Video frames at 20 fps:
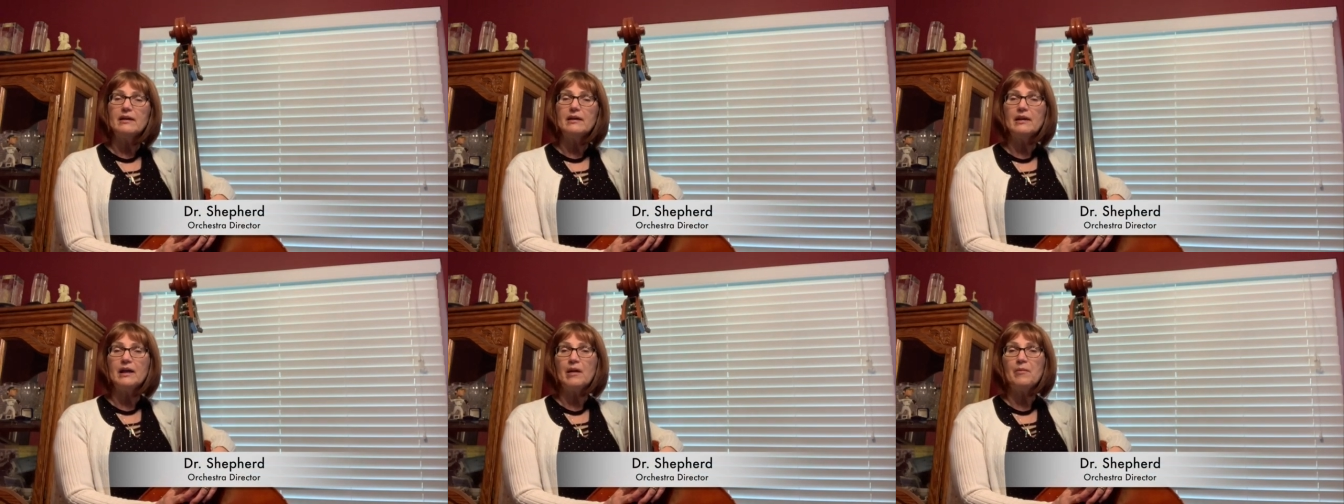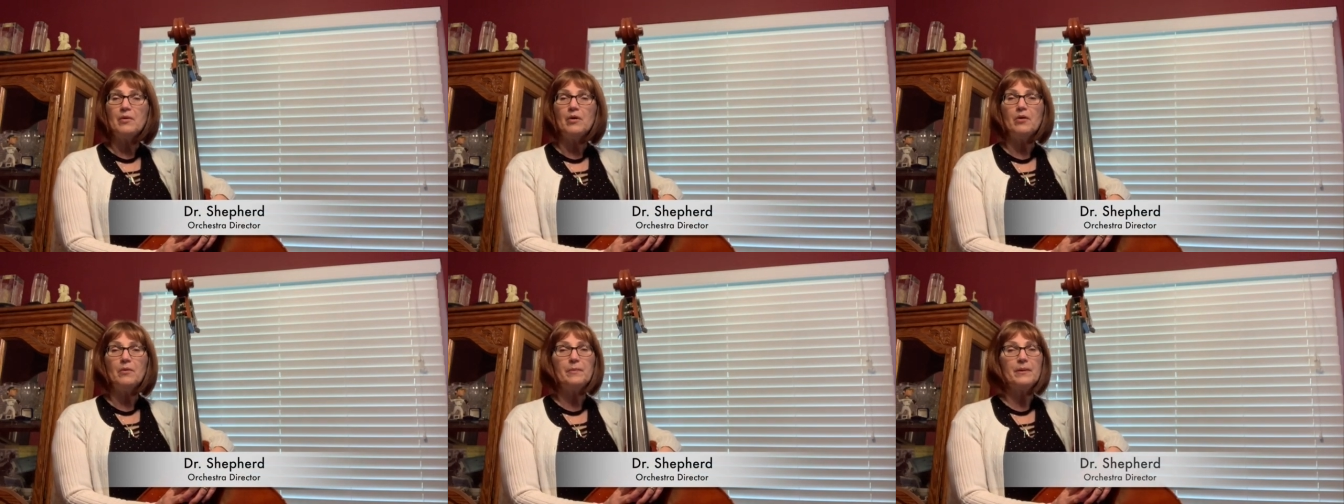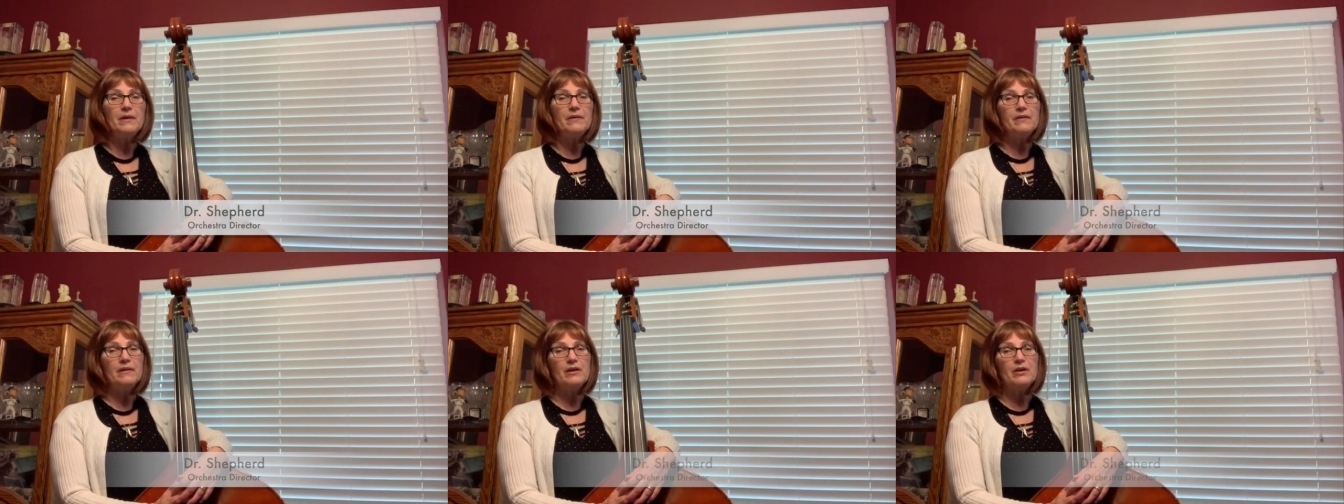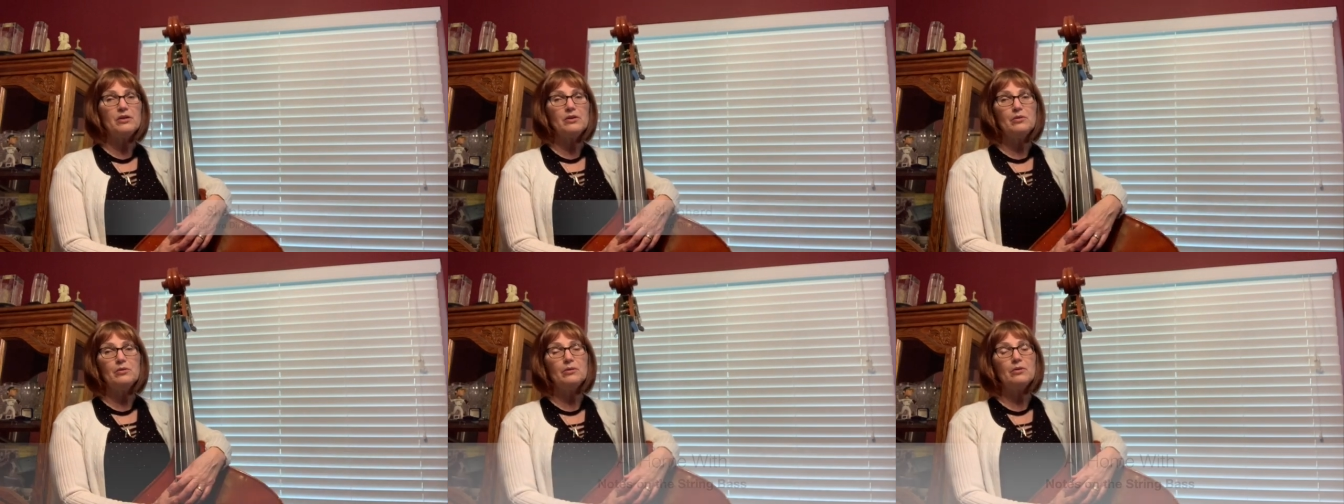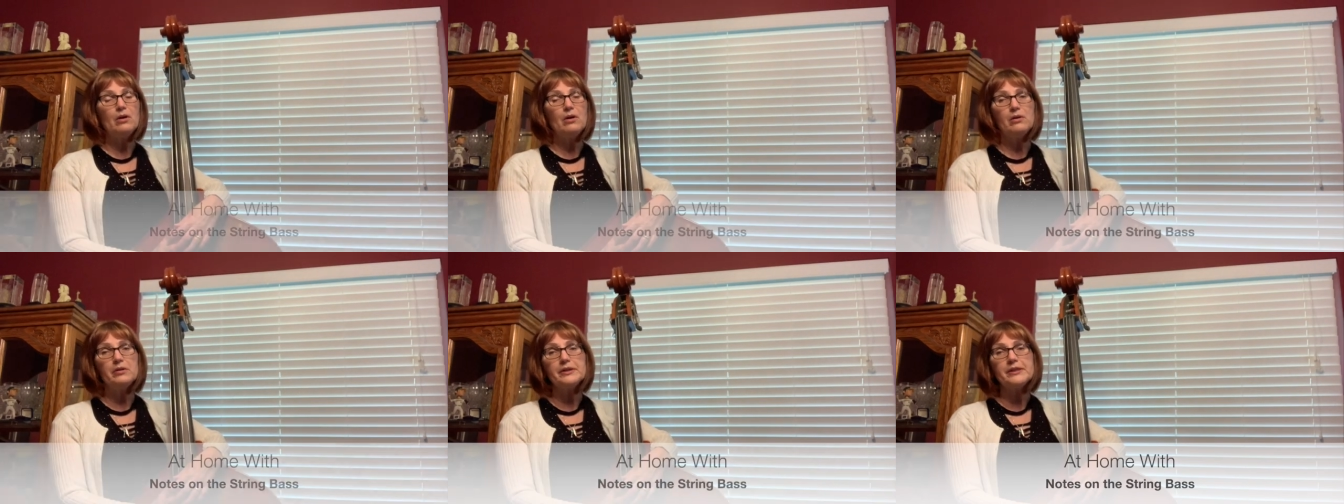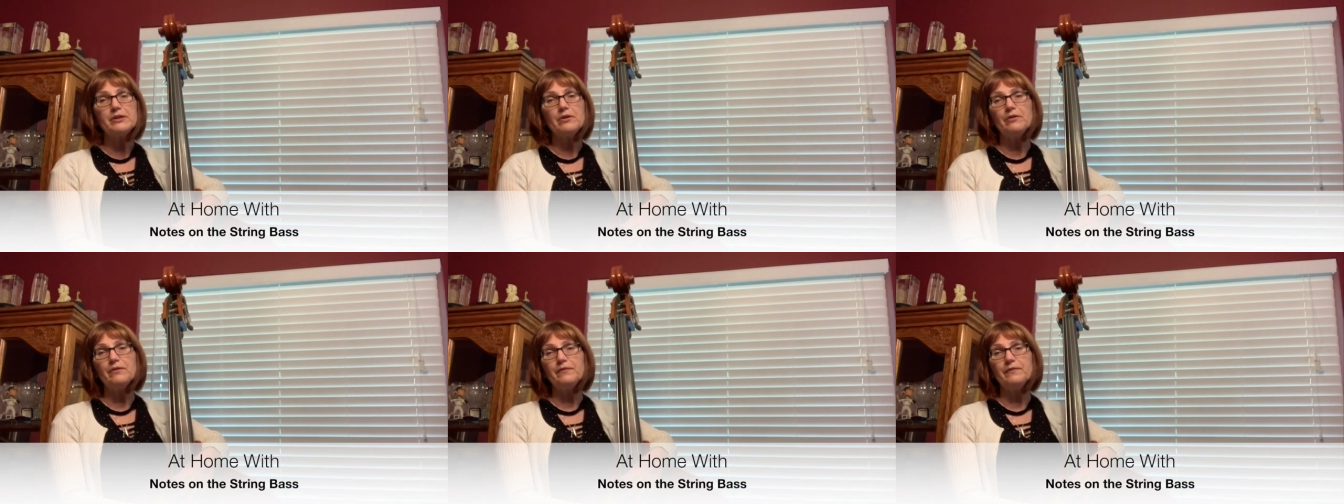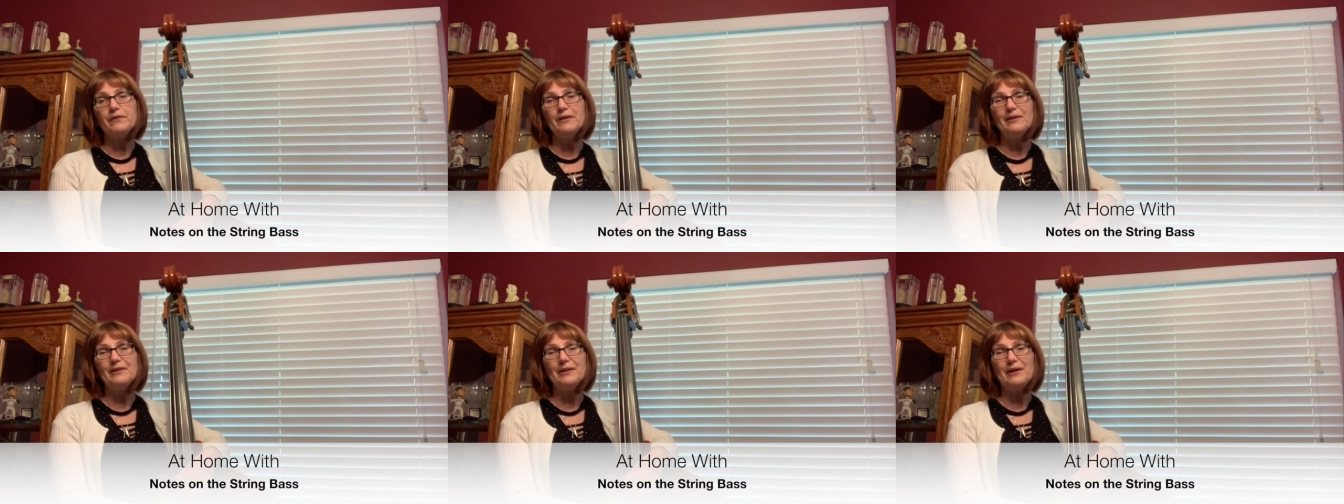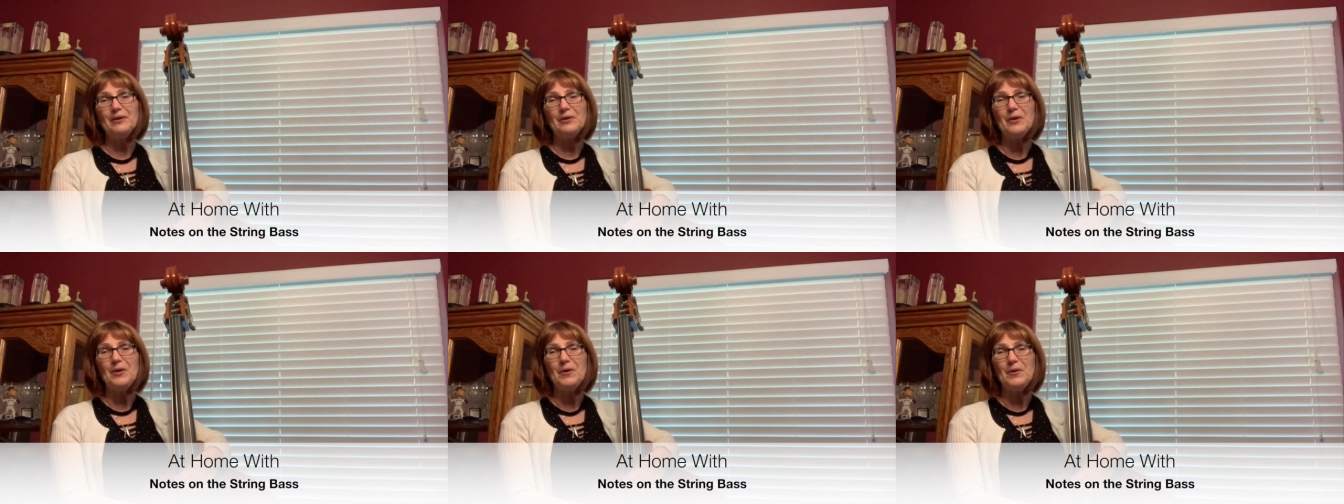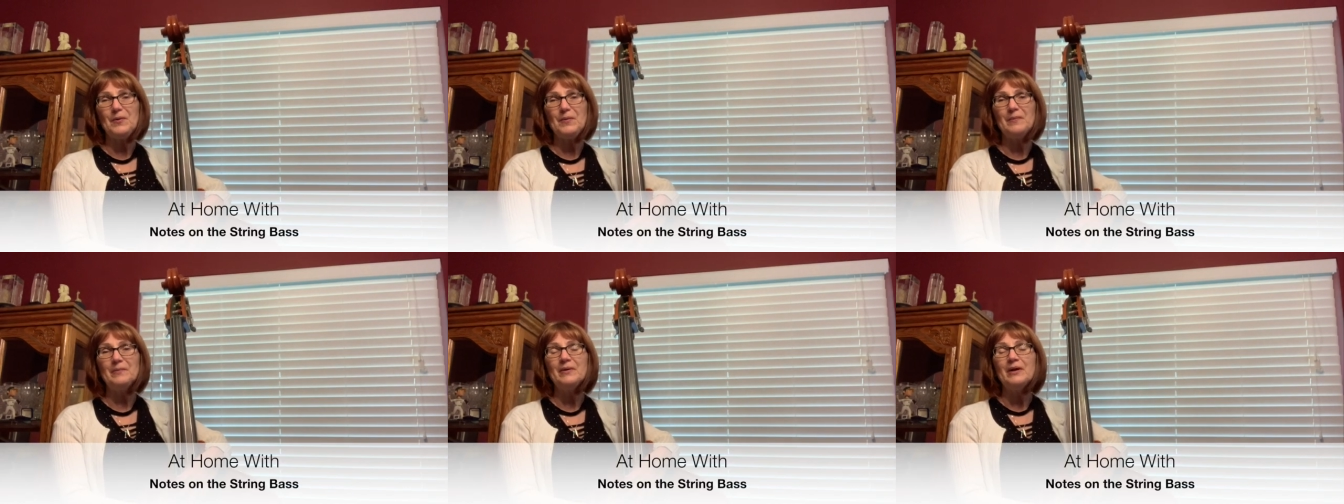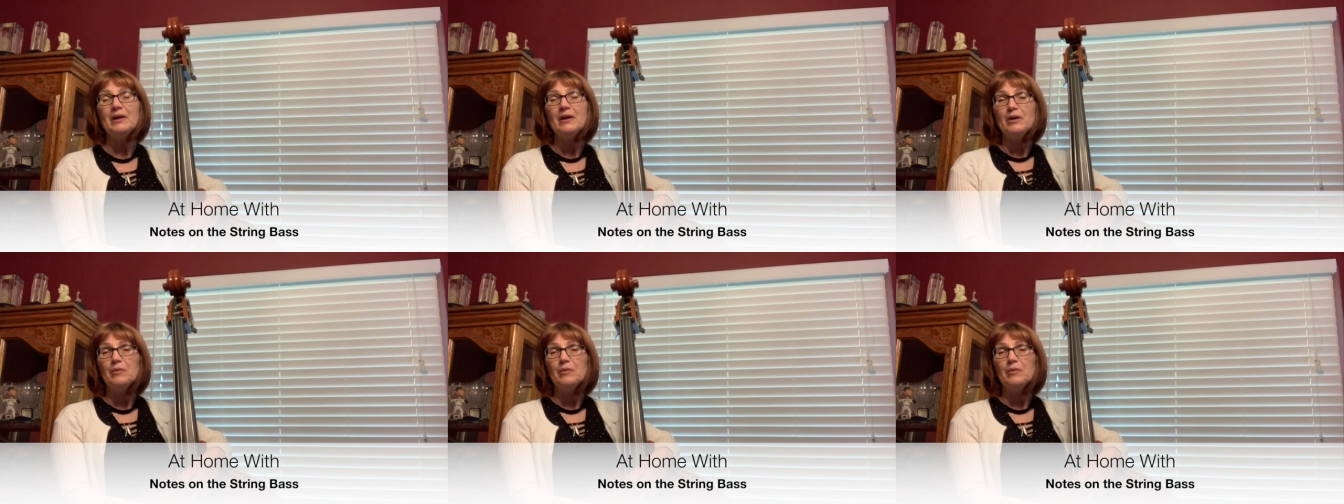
and I'm hoping that you'll also feel at home